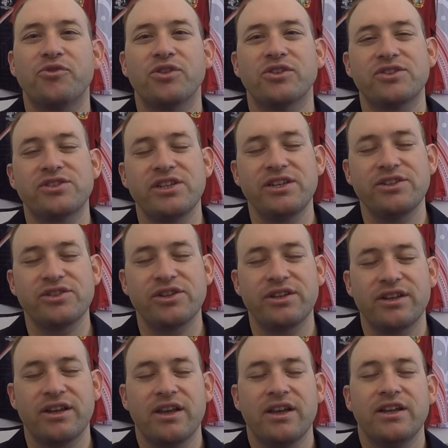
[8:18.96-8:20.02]
the
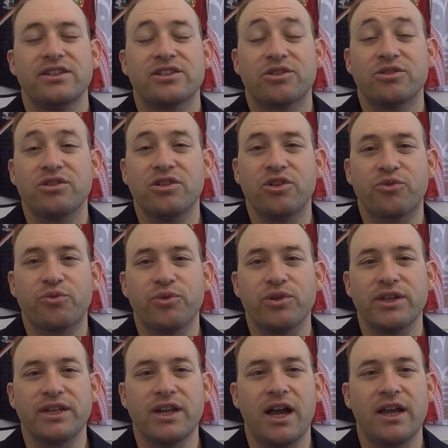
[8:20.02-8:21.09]
season. It's going to look
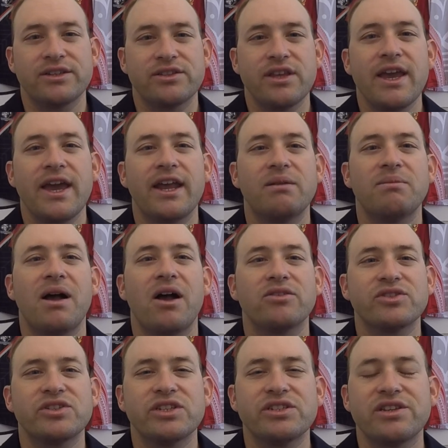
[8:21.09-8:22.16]
really nice. They had about
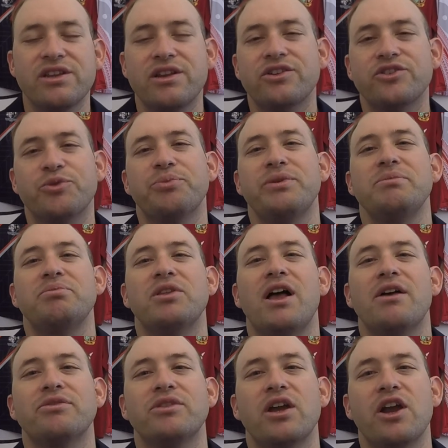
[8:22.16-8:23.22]
1,600 people
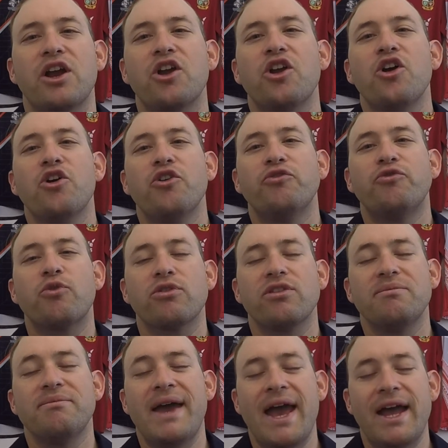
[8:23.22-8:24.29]
out there for
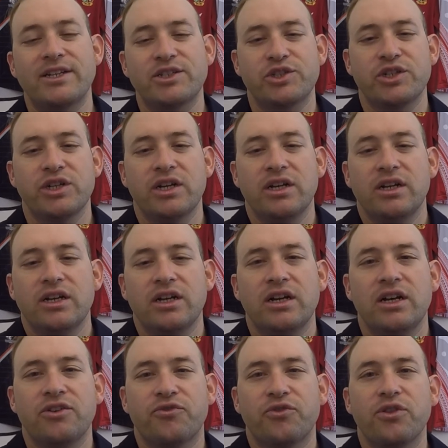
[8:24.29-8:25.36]
the match
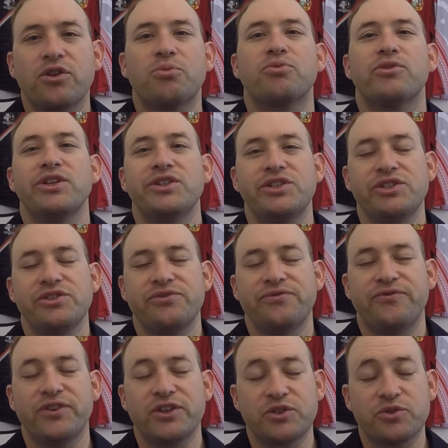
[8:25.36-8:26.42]
for their preseason
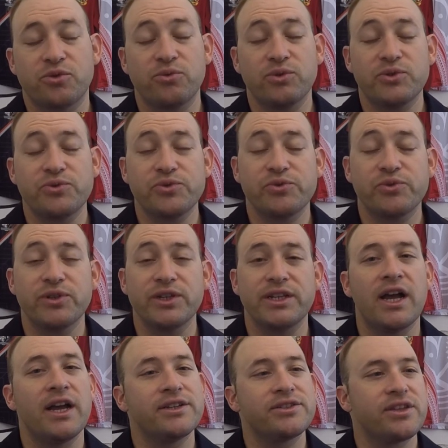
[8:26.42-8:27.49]
fixture, which was really
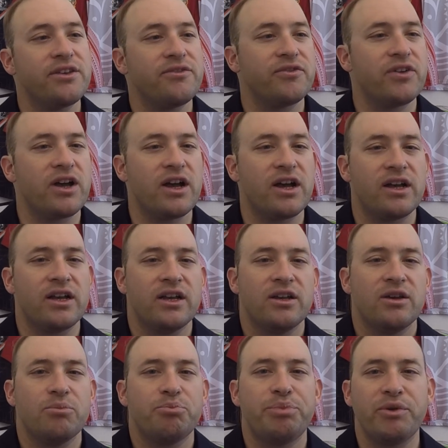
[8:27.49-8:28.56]
nice. They've
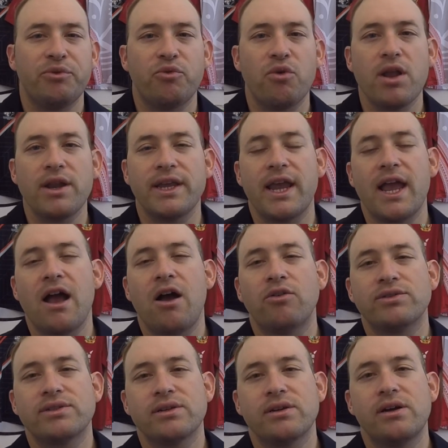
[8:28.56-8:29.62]
been running out